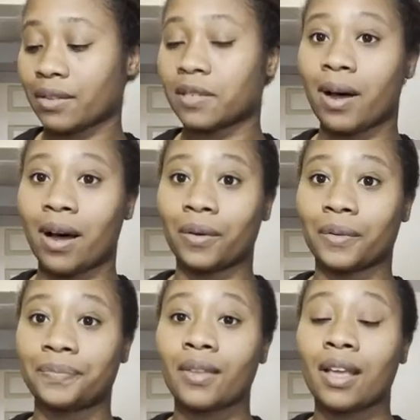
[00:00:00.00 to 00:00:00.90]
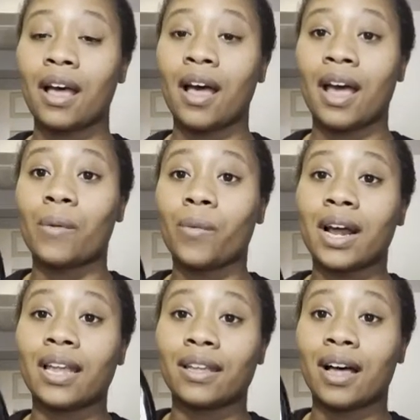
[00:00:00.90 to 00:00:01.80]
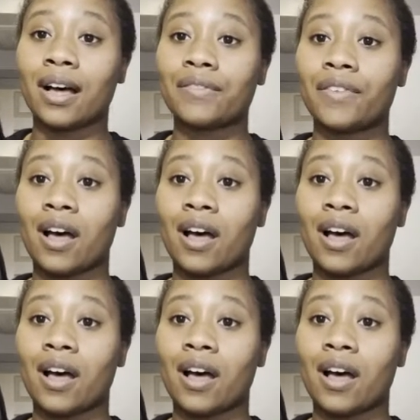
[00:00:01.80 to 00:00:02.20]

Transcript: ounce bottle. And what I love